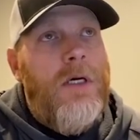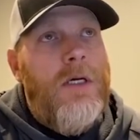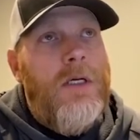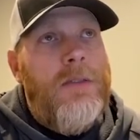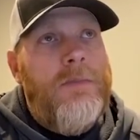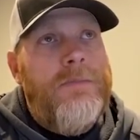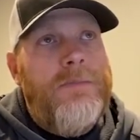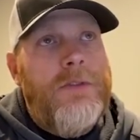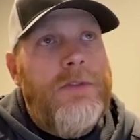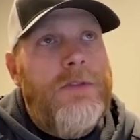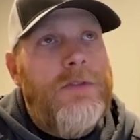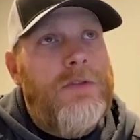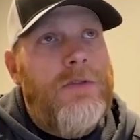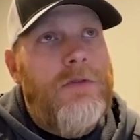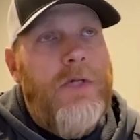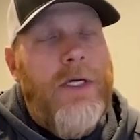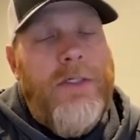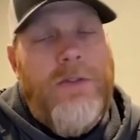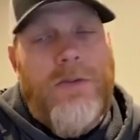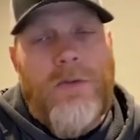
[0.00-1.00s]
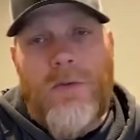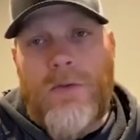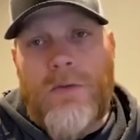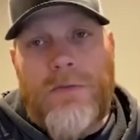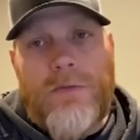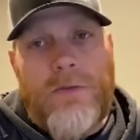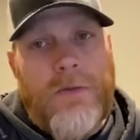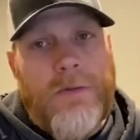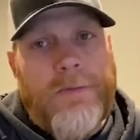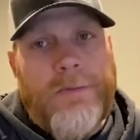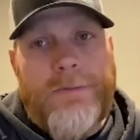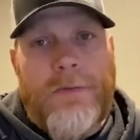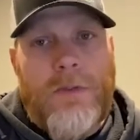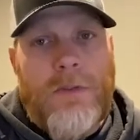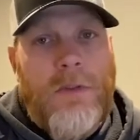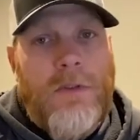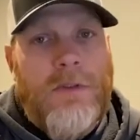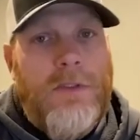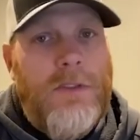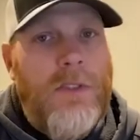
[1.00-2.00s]
this is a great tool for
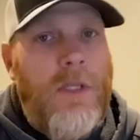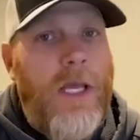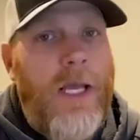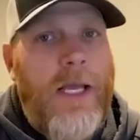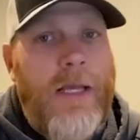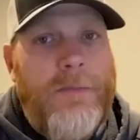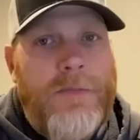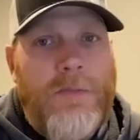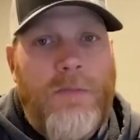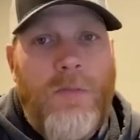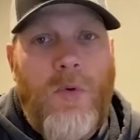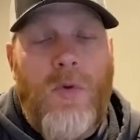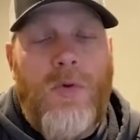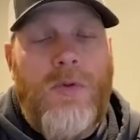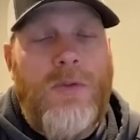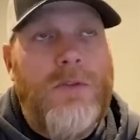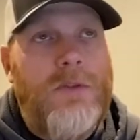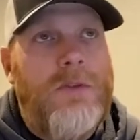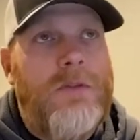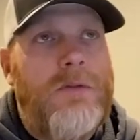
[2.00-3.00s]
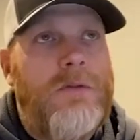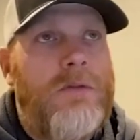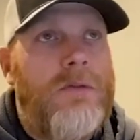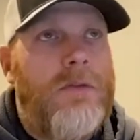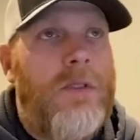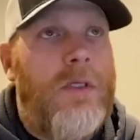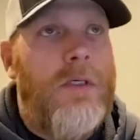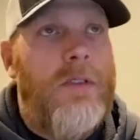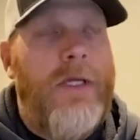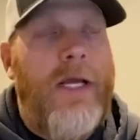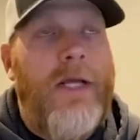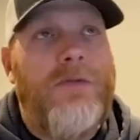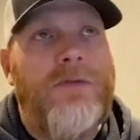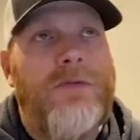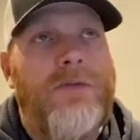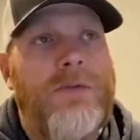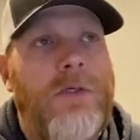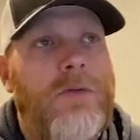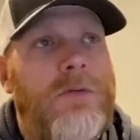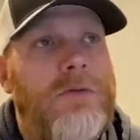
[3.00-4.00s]
slabs, porcelain, natural
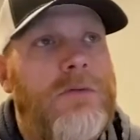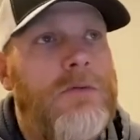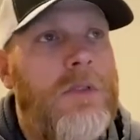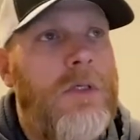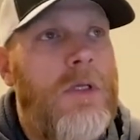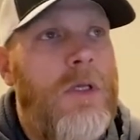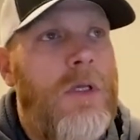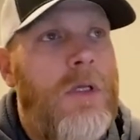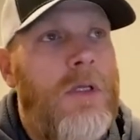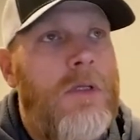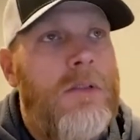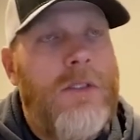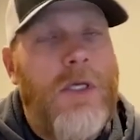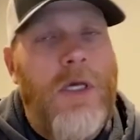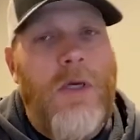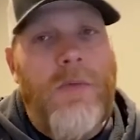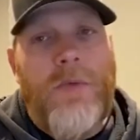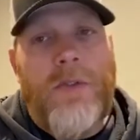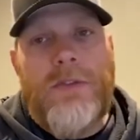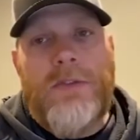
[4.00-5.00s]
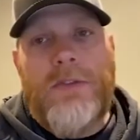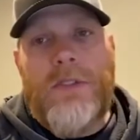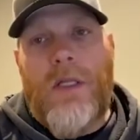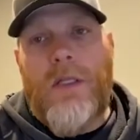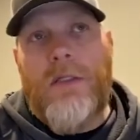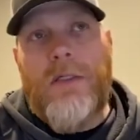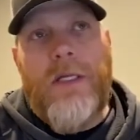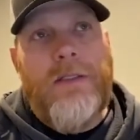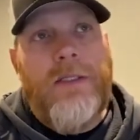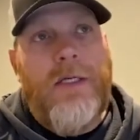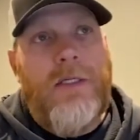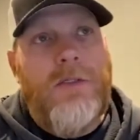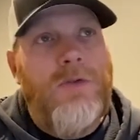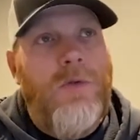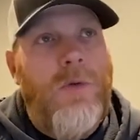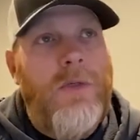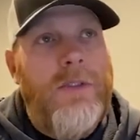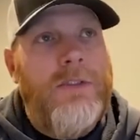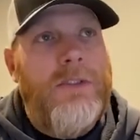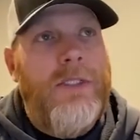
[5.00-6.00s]
stone, to help consolidate that
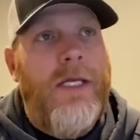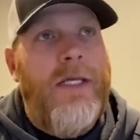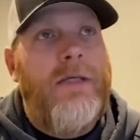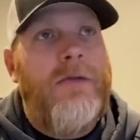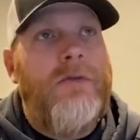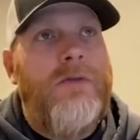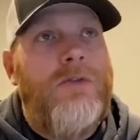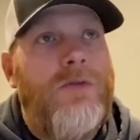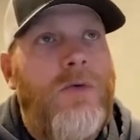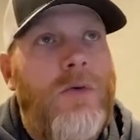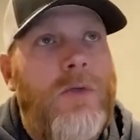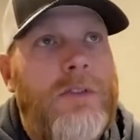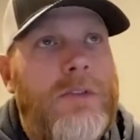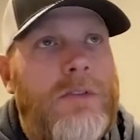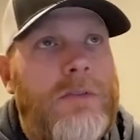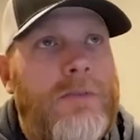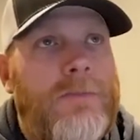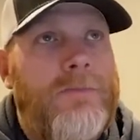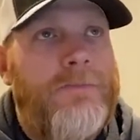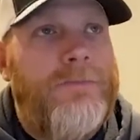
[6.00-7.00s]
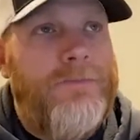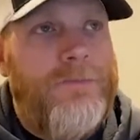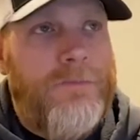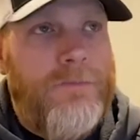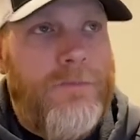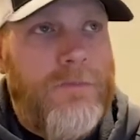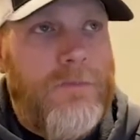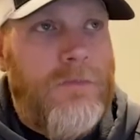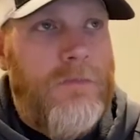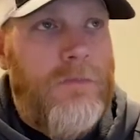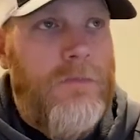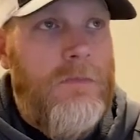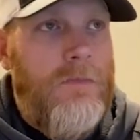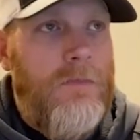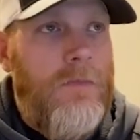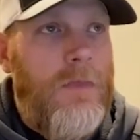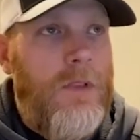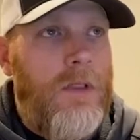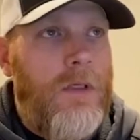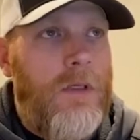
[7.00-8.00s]
joint sand in the joints.
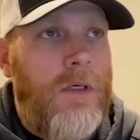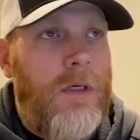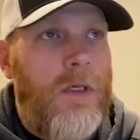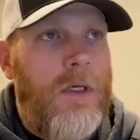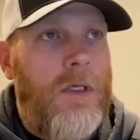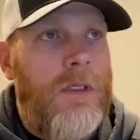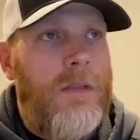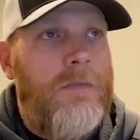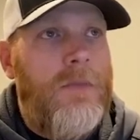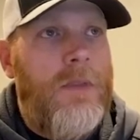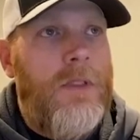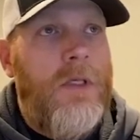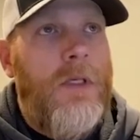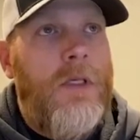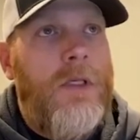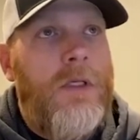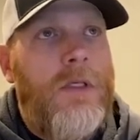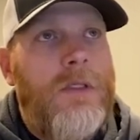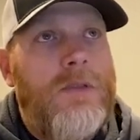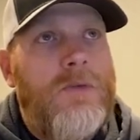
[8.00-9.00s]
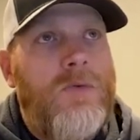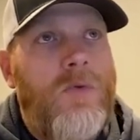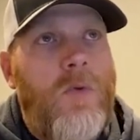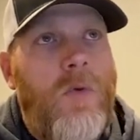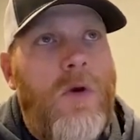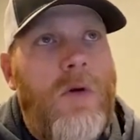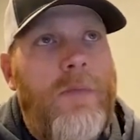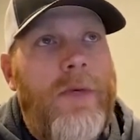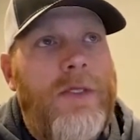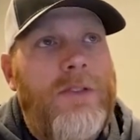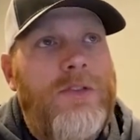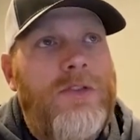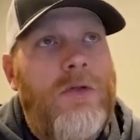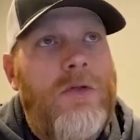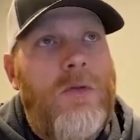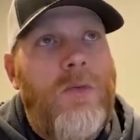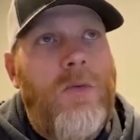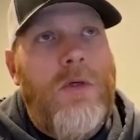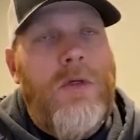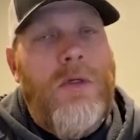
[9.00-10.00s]
So we want to make sure
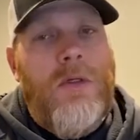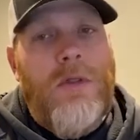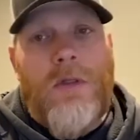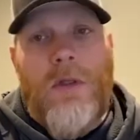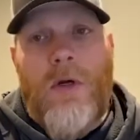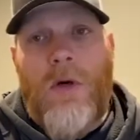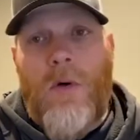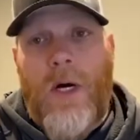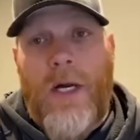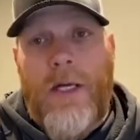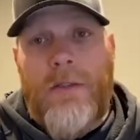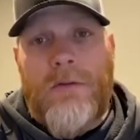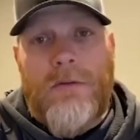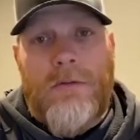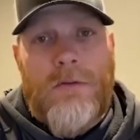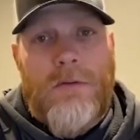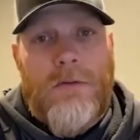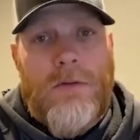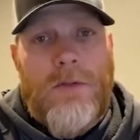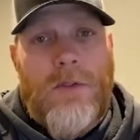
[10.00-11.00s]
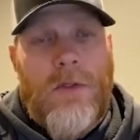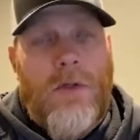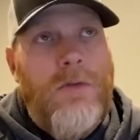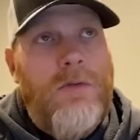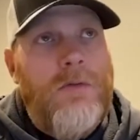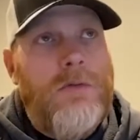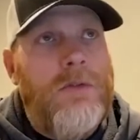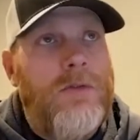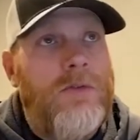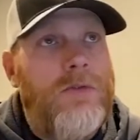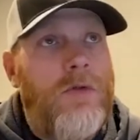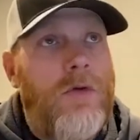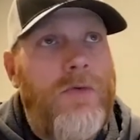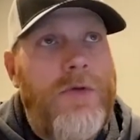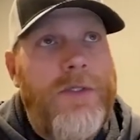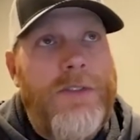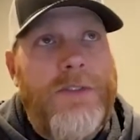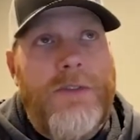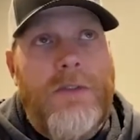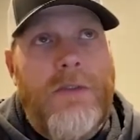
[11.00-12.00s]
that we're at a low idle. So there's no
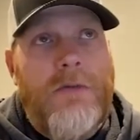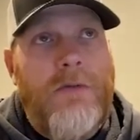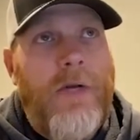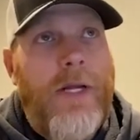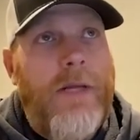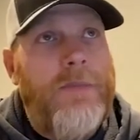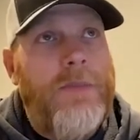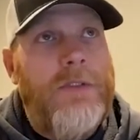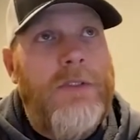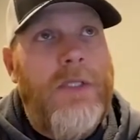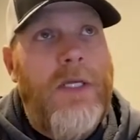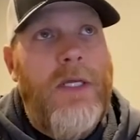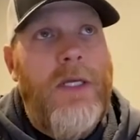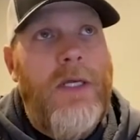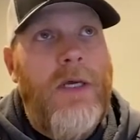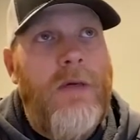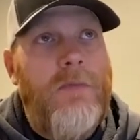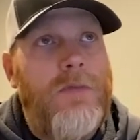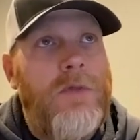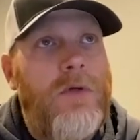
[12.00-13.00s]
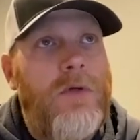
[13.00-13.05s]
reason to ramp this thing up and go